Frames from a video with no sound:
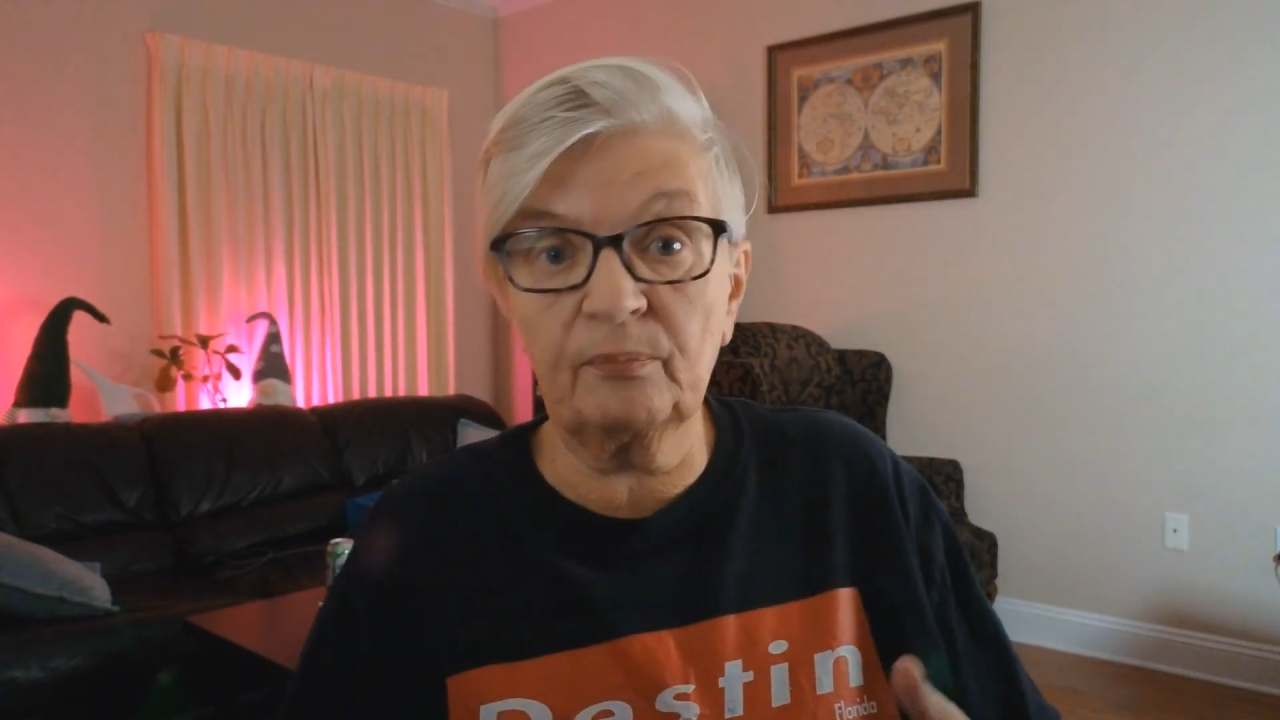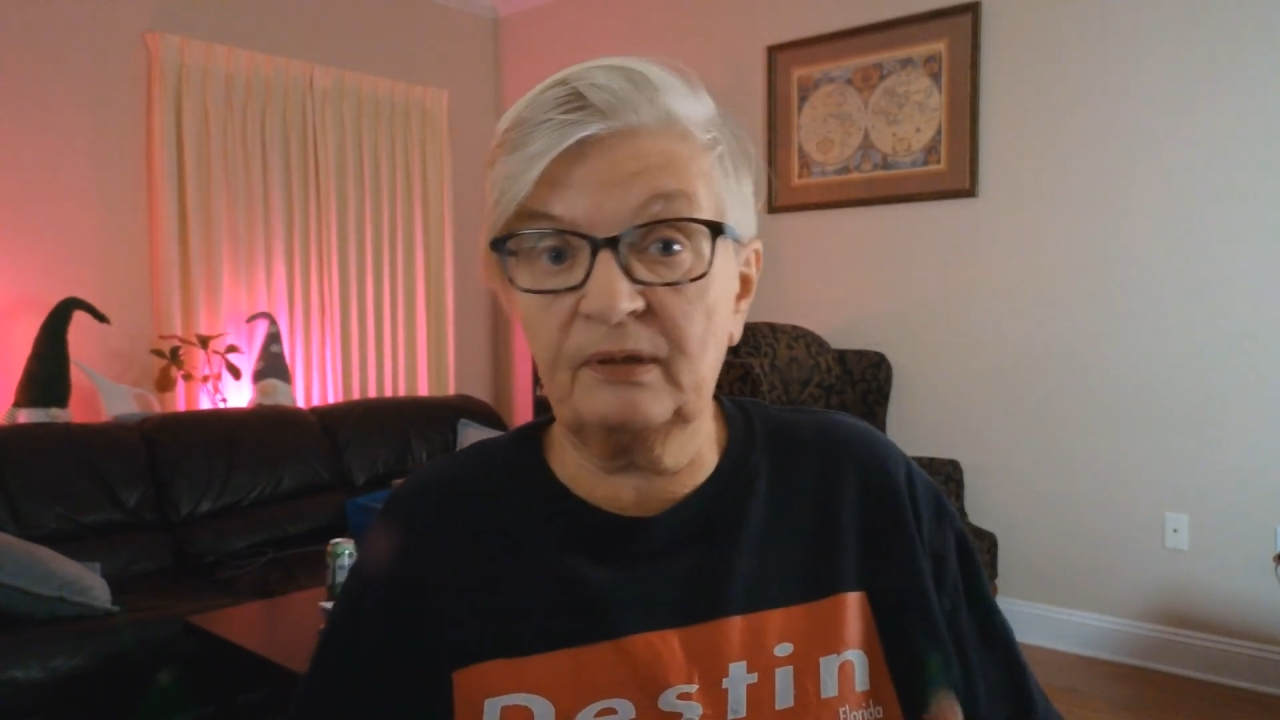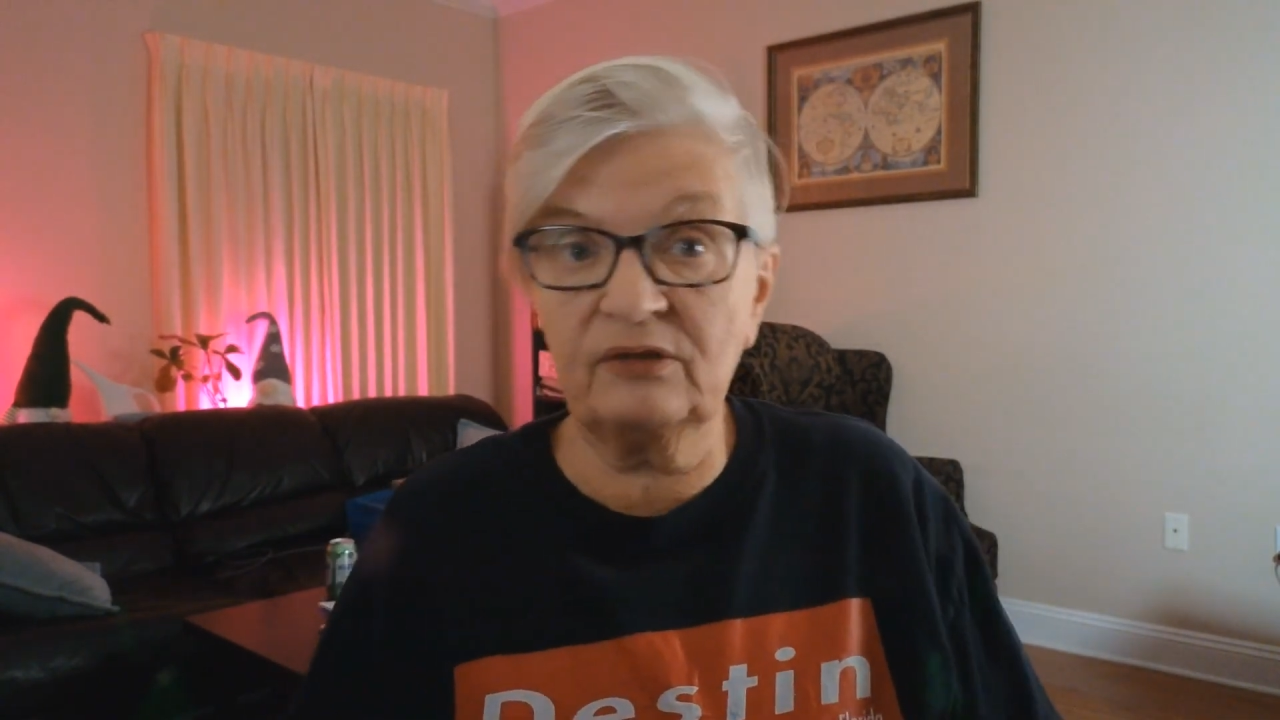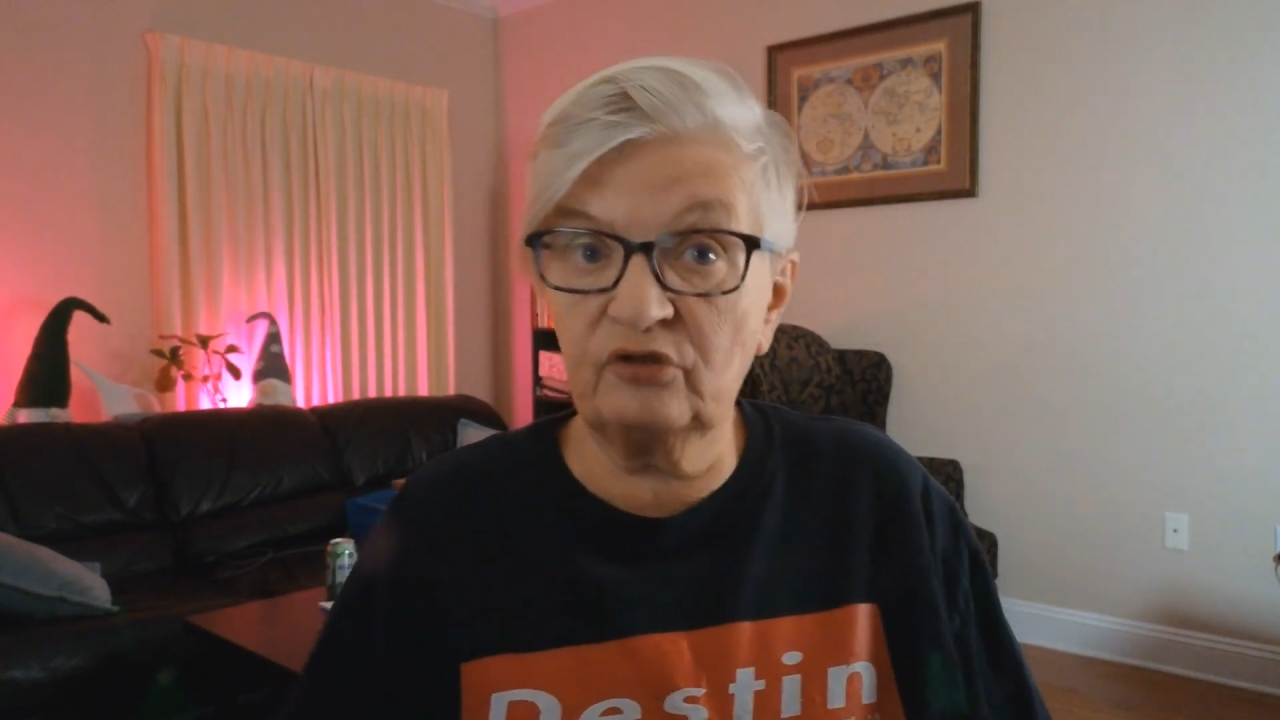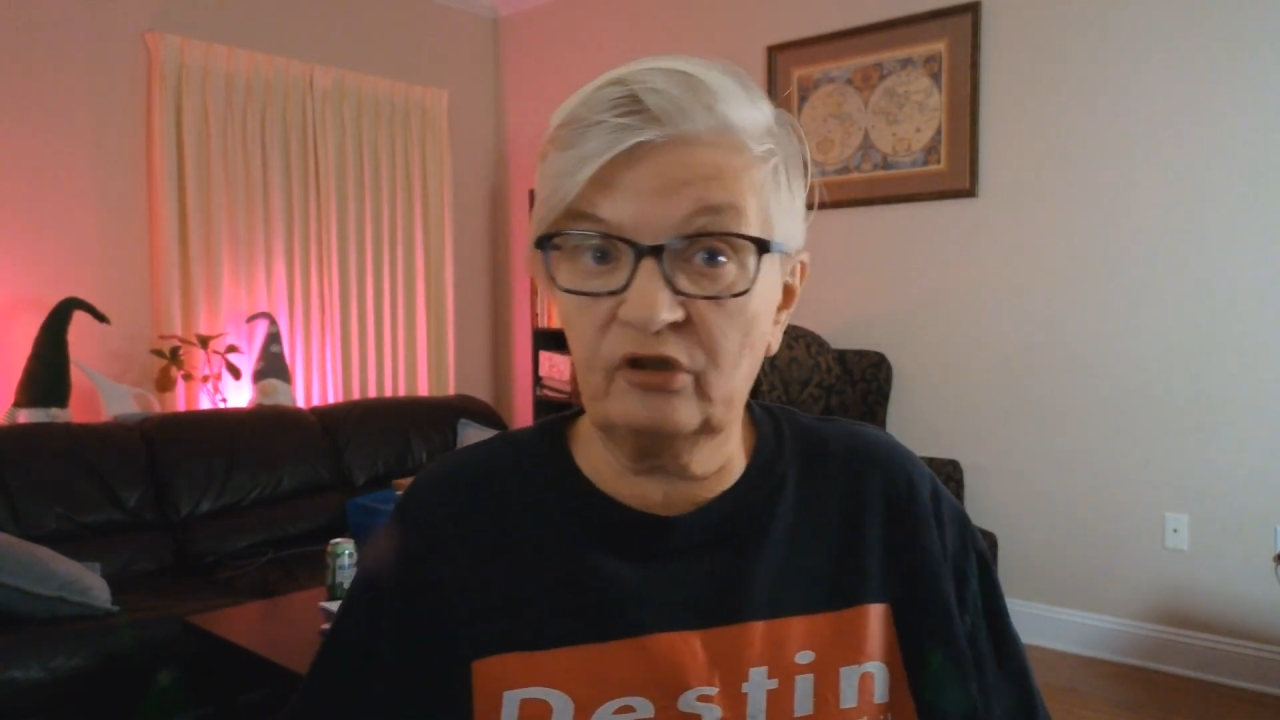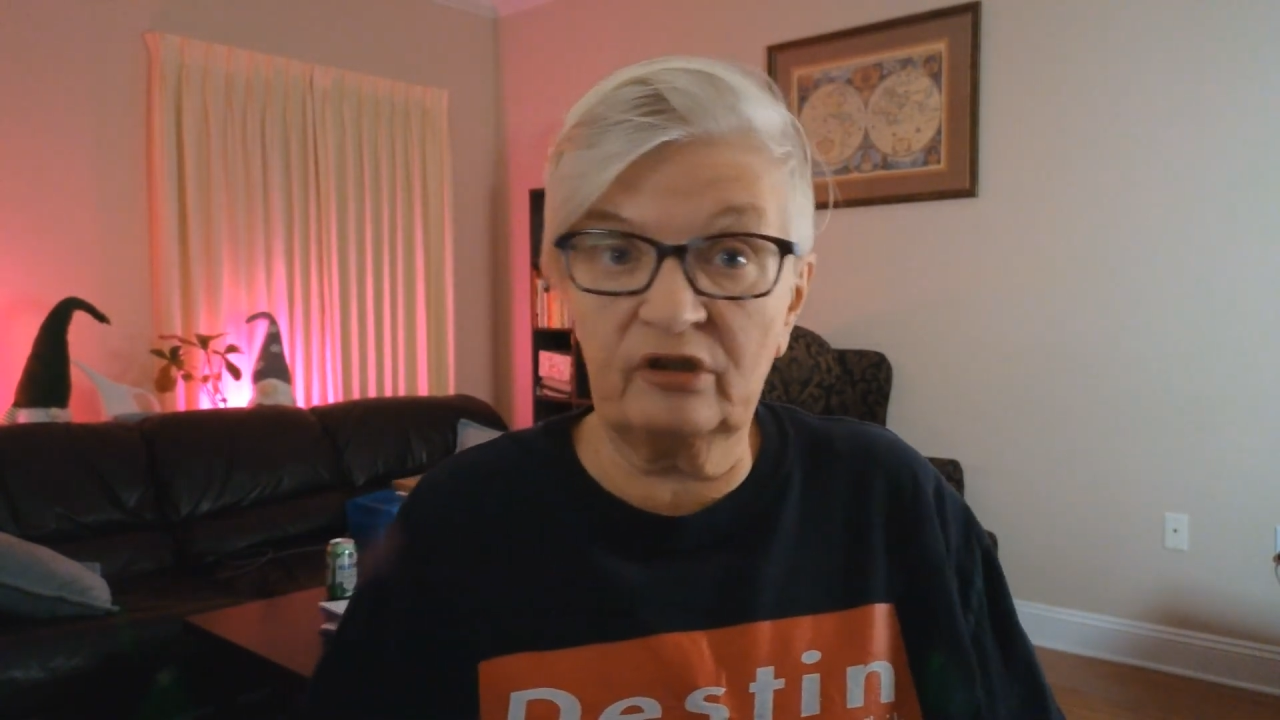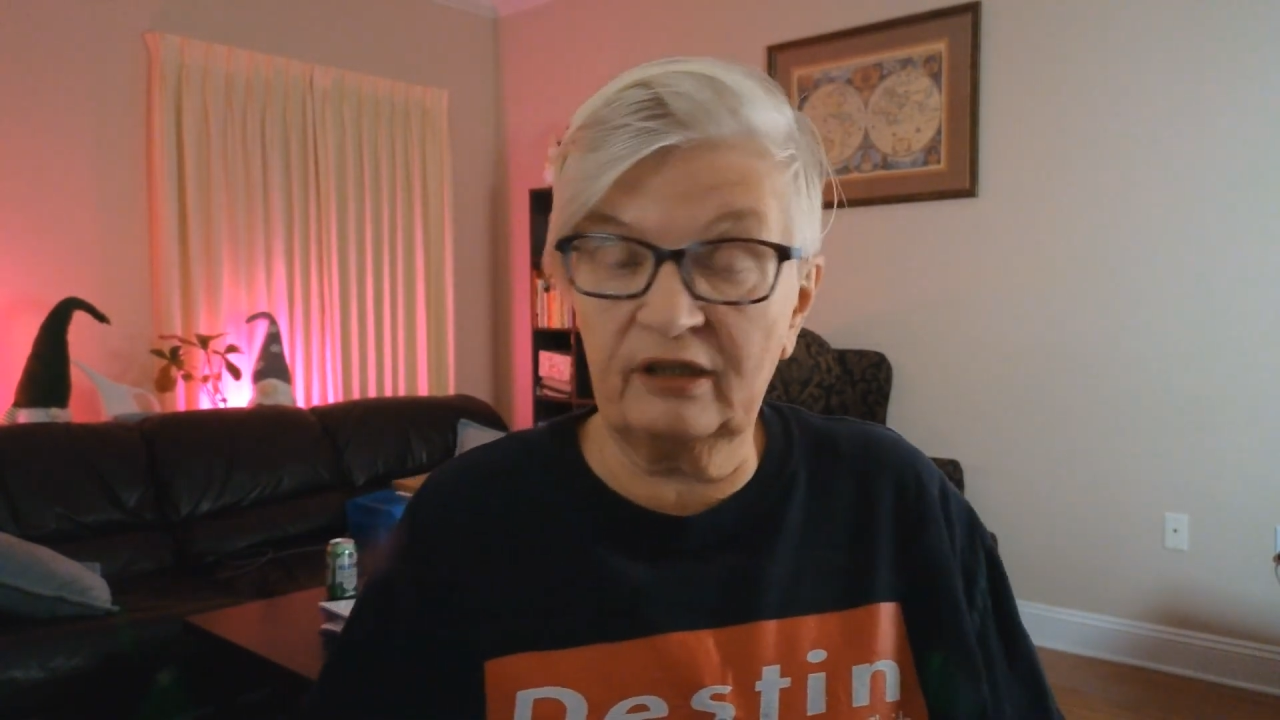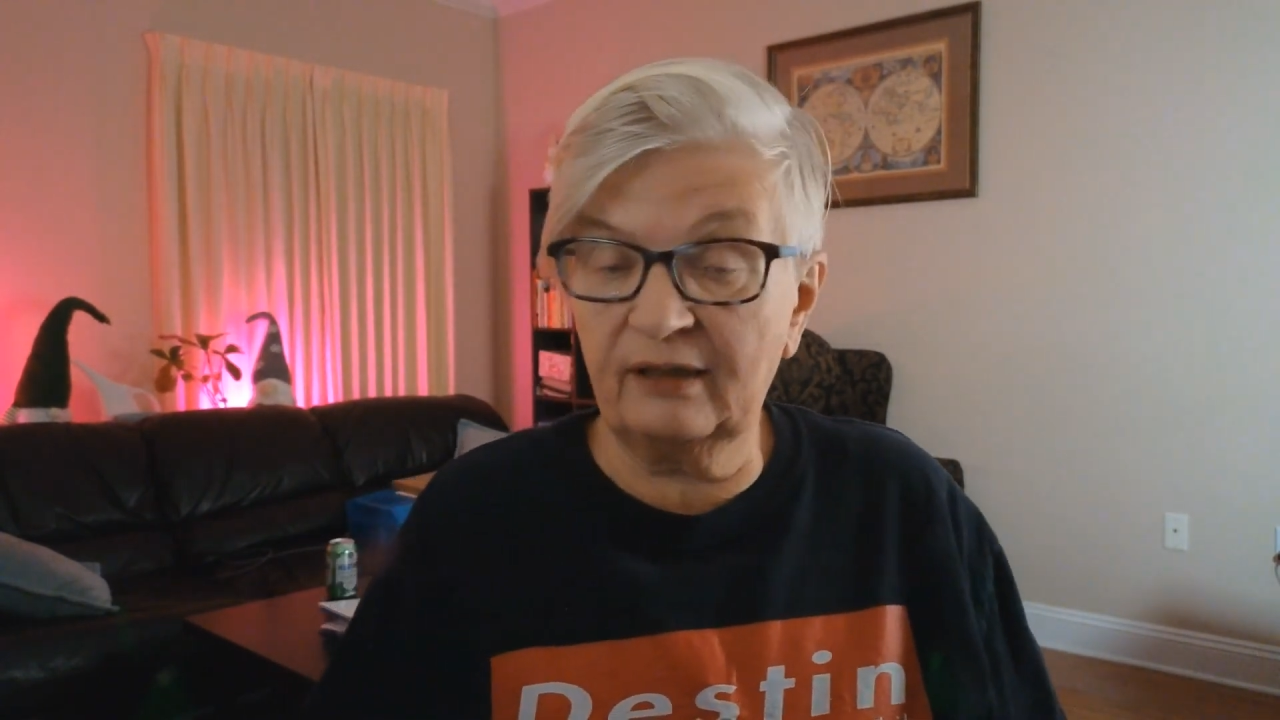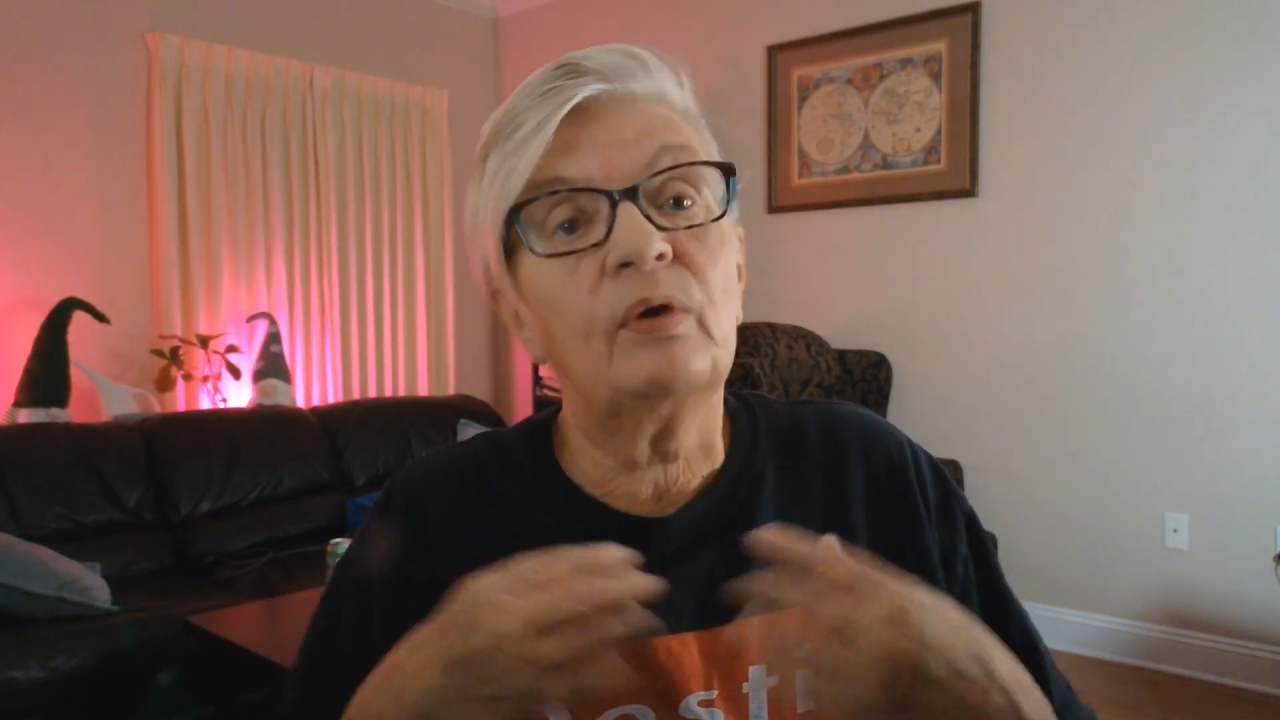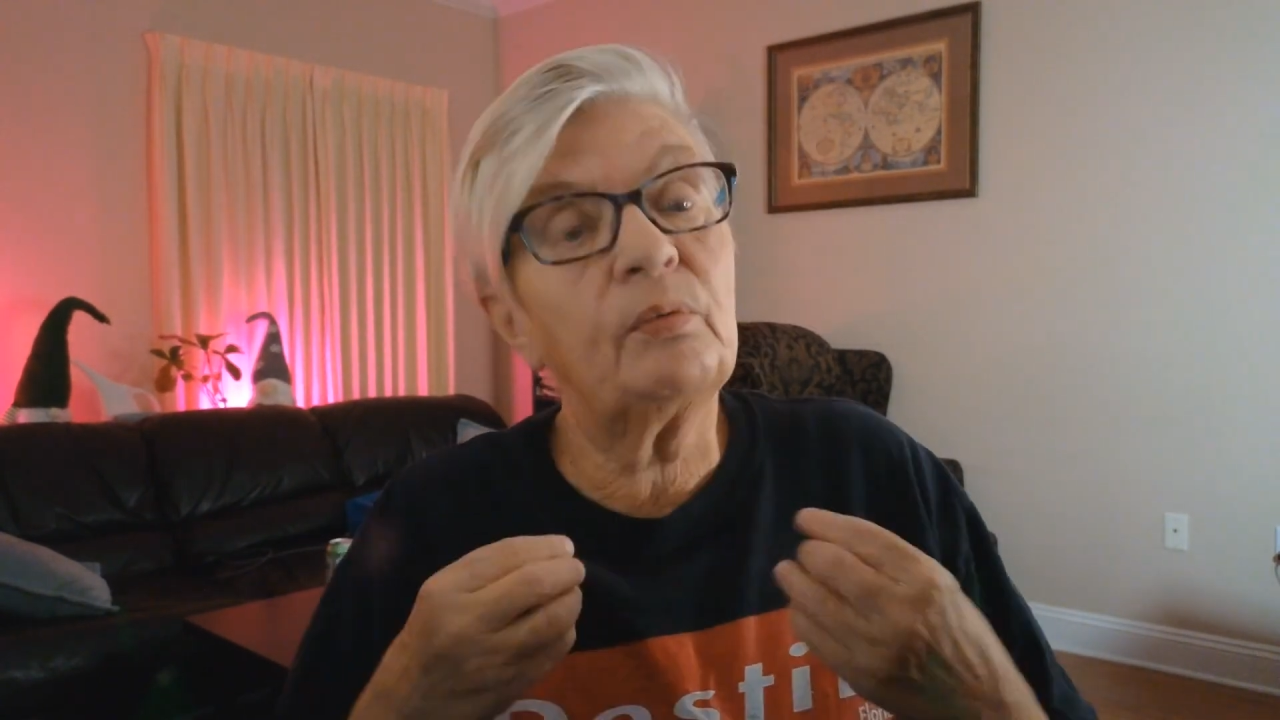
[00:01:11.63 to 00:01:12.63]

on Midjourney.